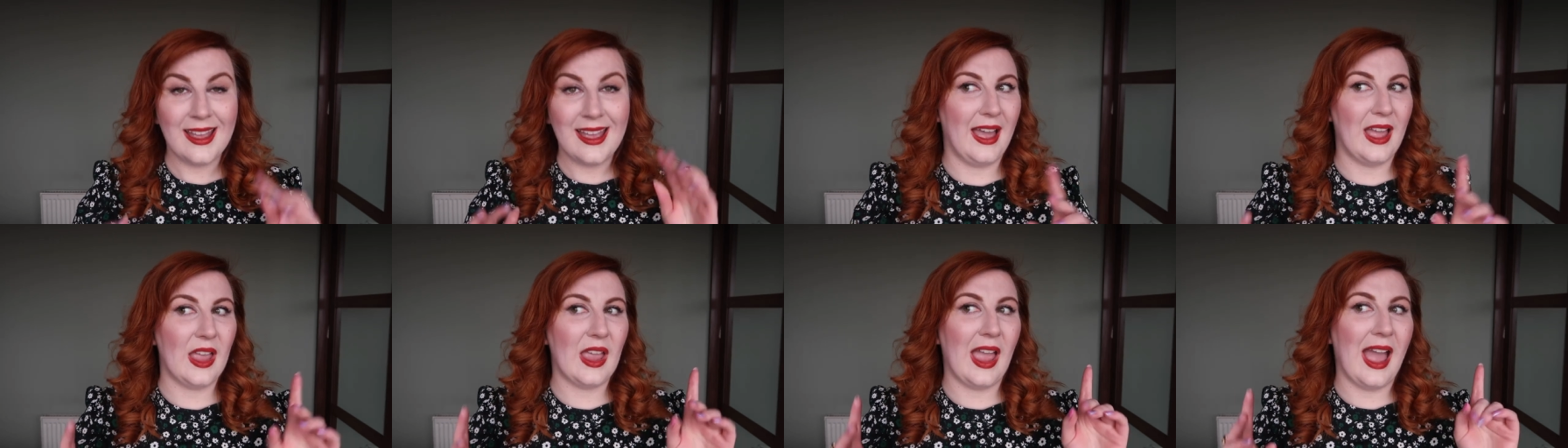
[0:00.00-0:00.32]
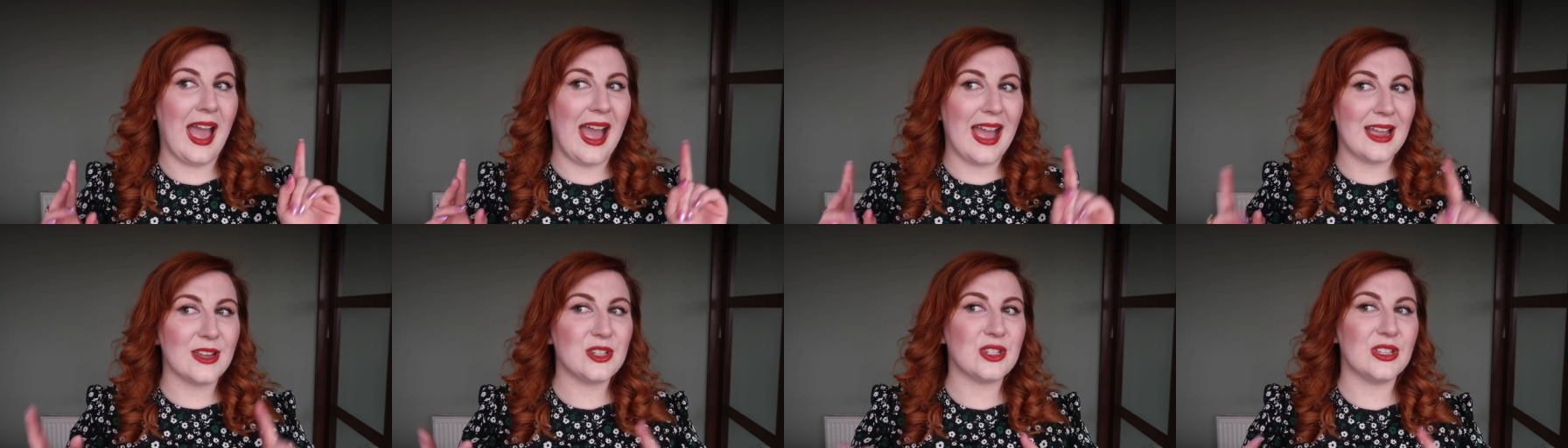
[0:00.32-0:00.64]
I
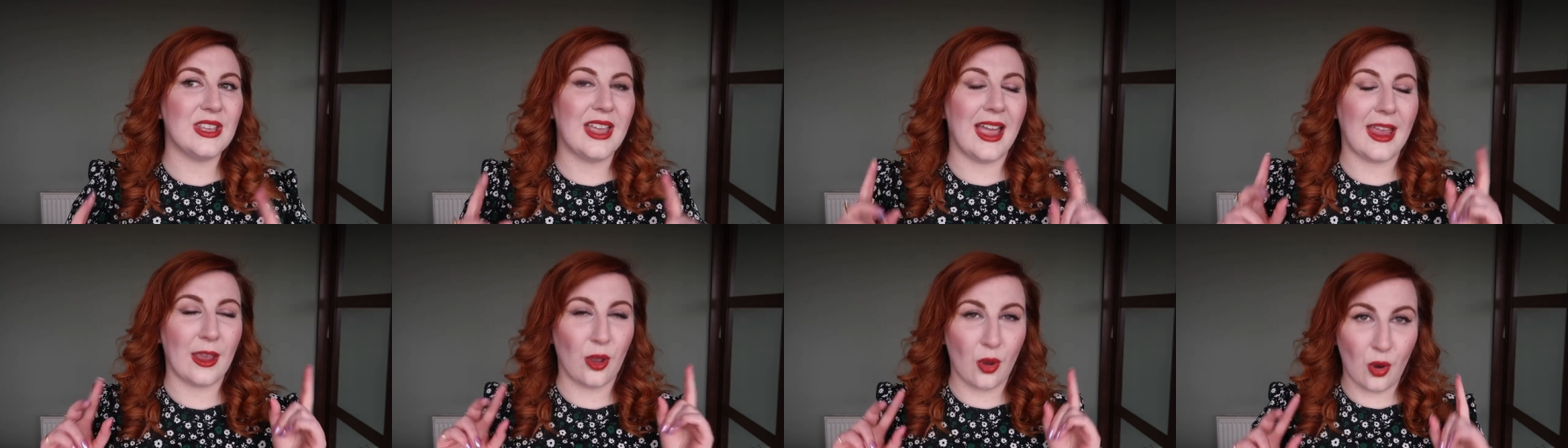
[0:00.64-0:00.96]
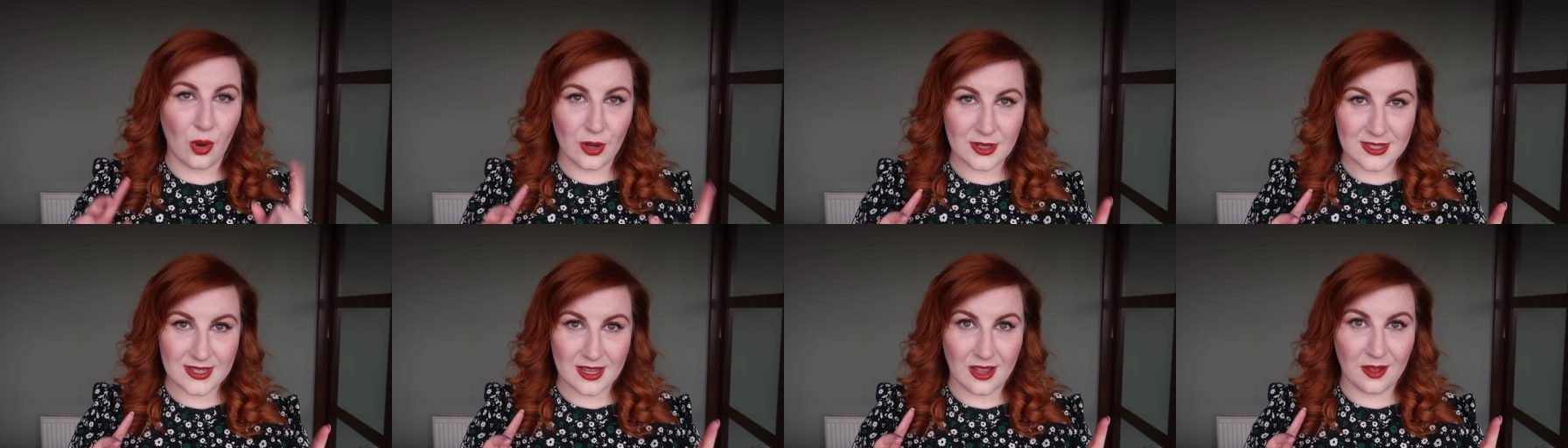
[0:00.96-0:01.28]
actually, I
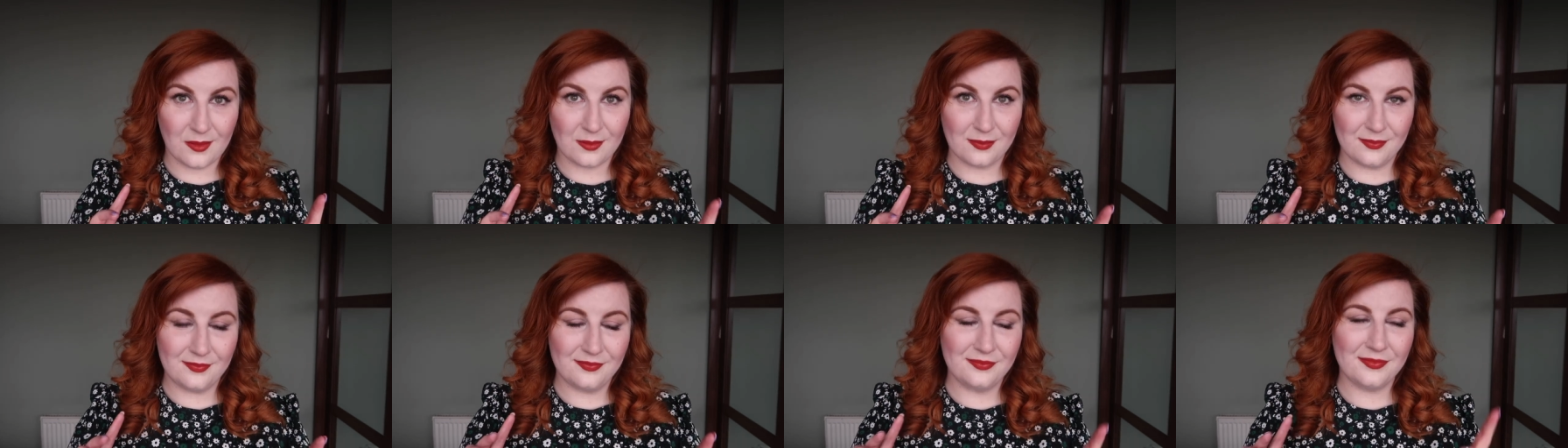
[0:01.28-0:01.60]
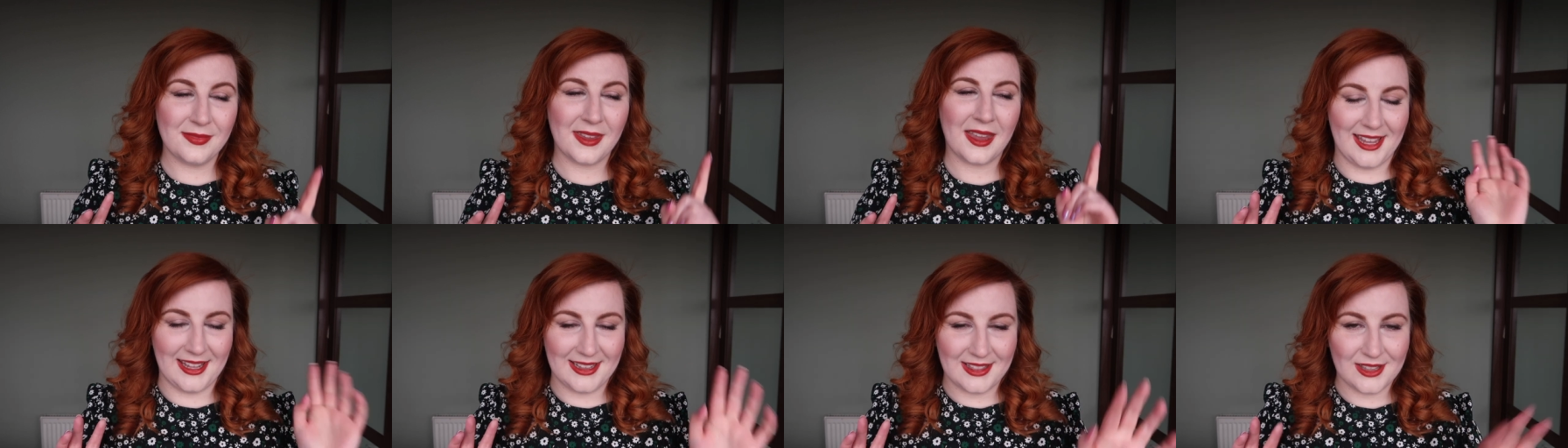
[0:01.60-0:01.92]
got
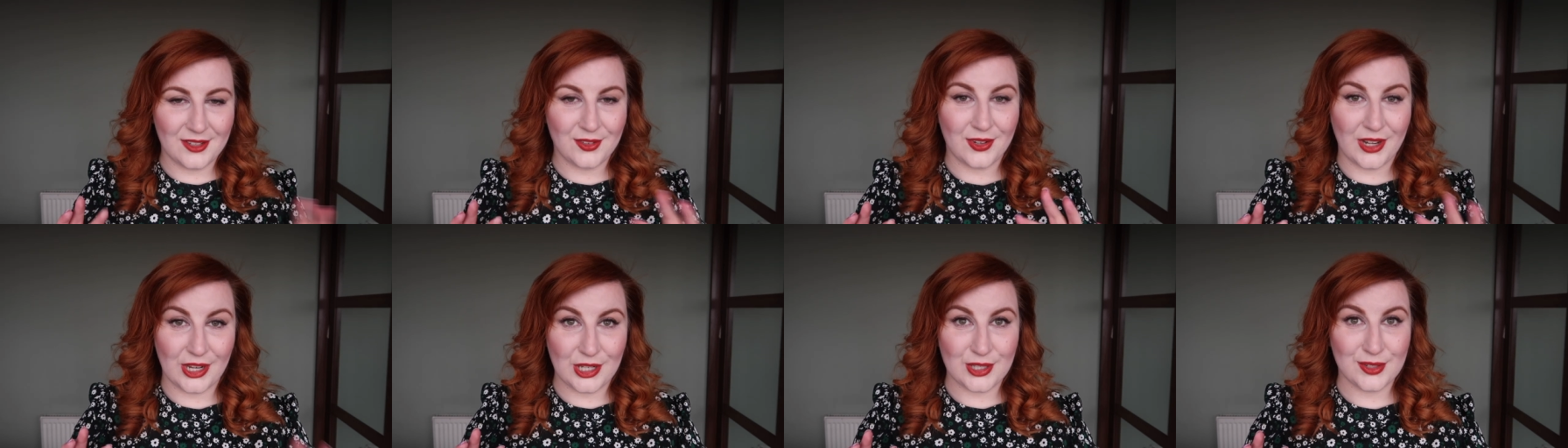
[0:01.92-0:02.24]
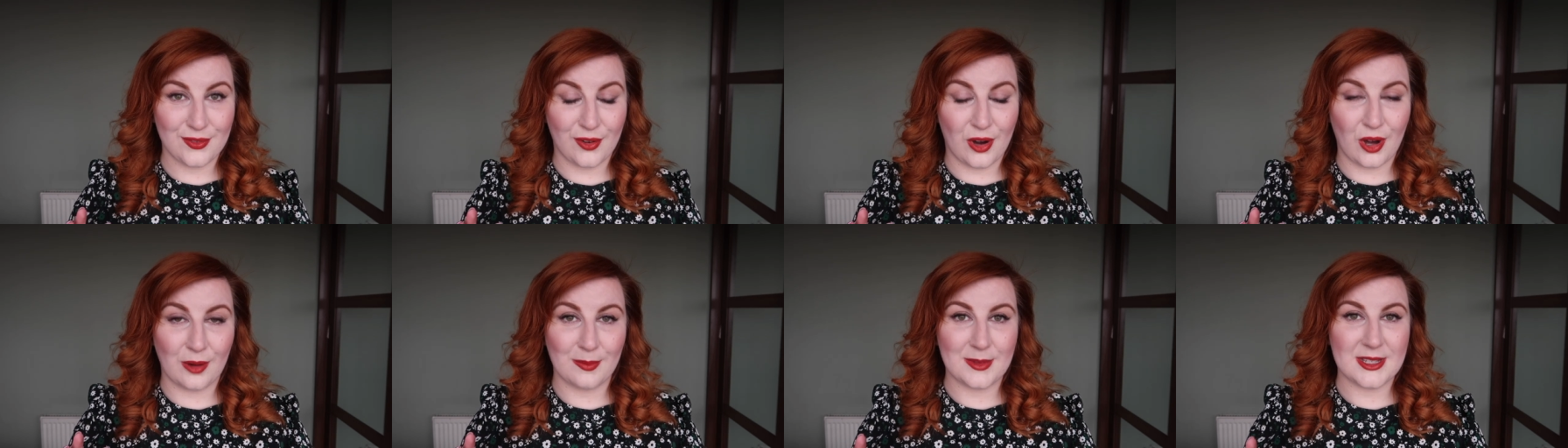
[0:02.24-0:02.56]
some in the
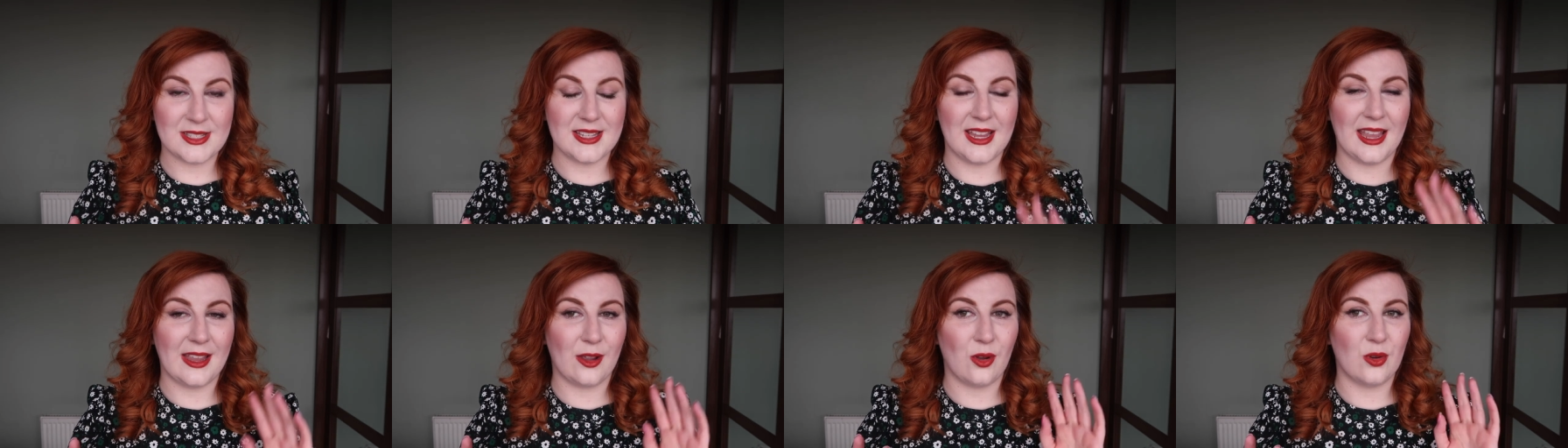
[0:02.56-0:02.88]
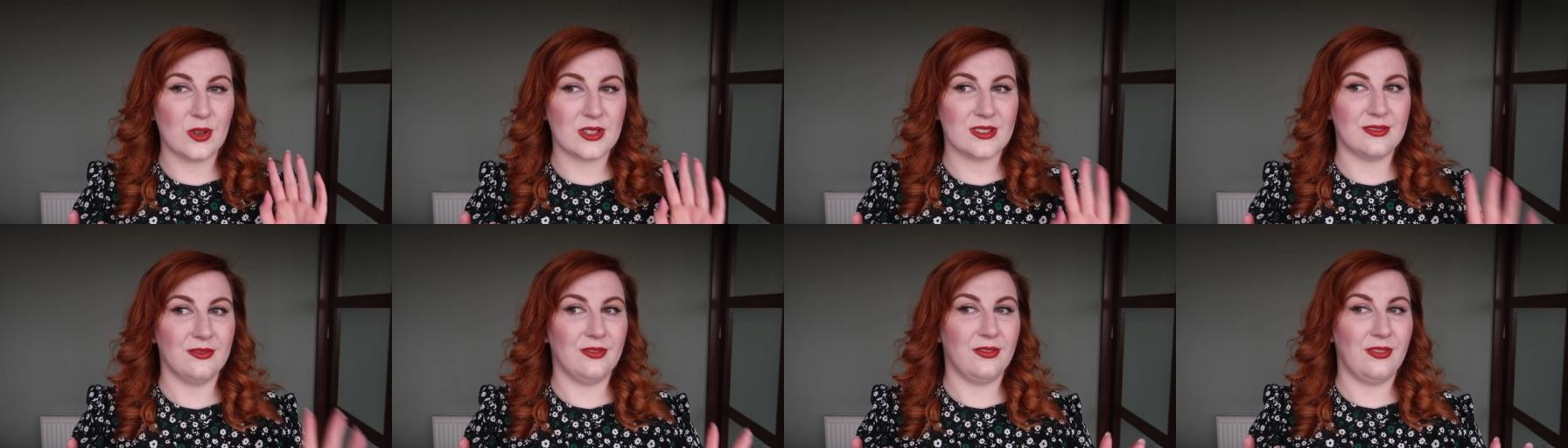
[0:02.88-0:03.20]
French pharmacy, I
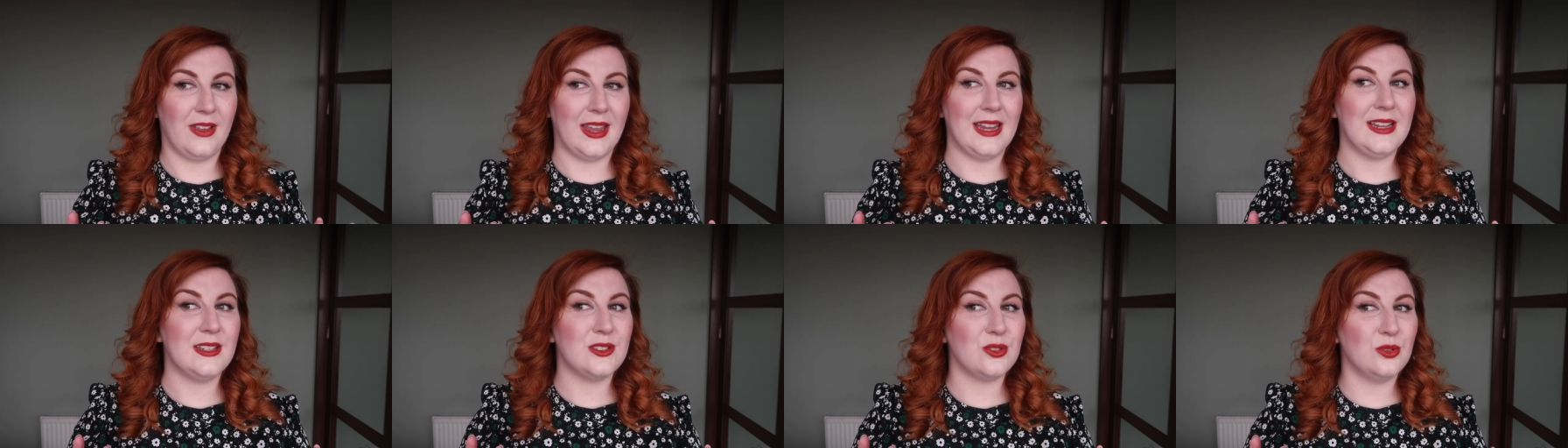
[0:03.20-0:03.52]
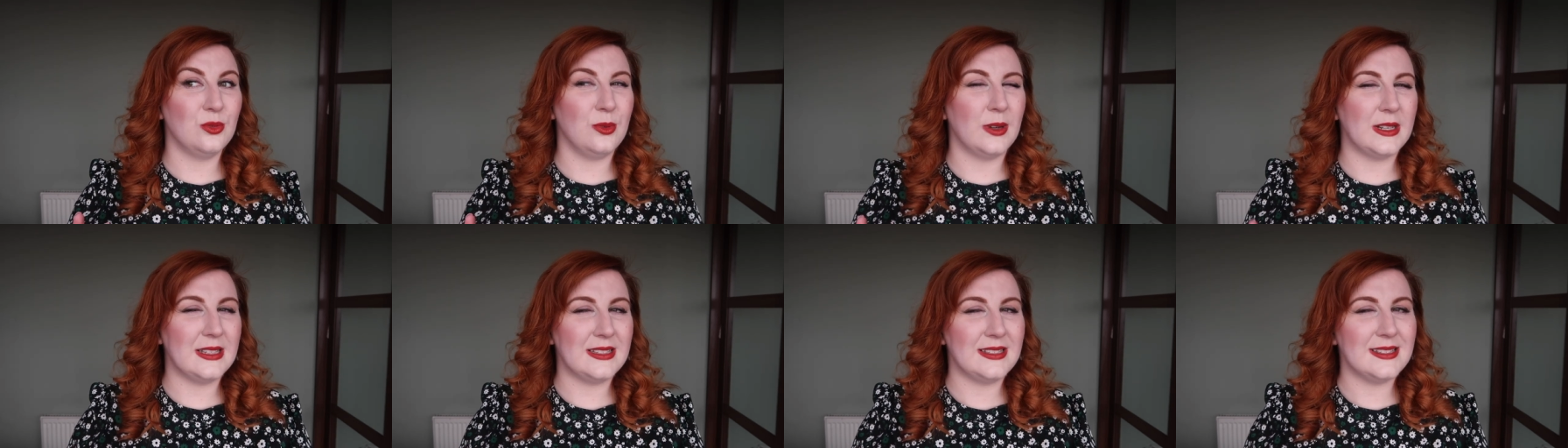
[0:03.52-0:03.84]
got some
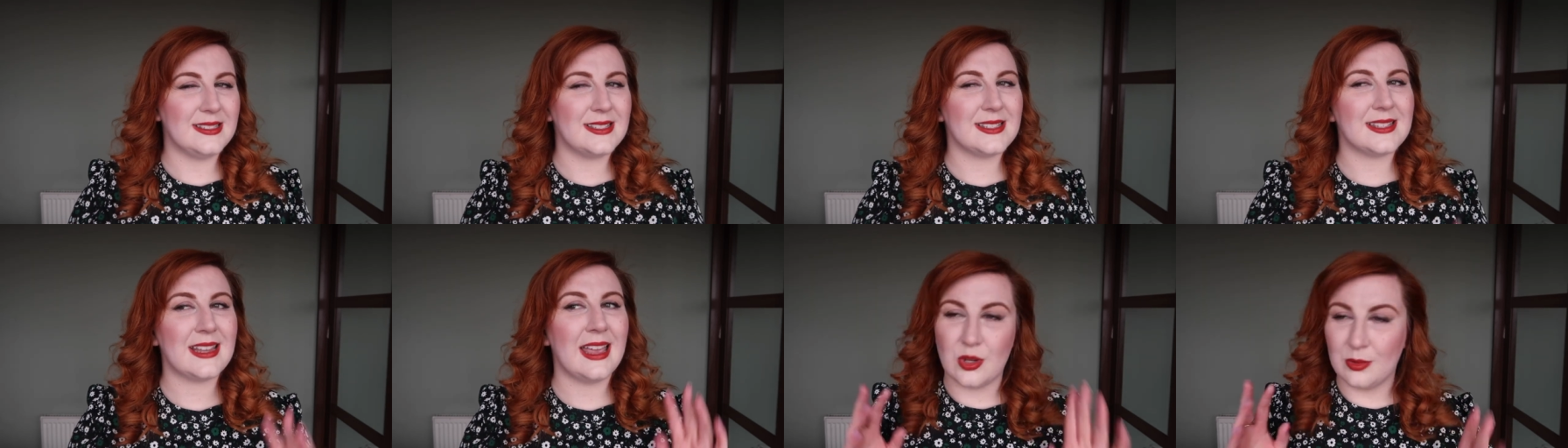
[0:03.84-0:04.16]
phyto ones.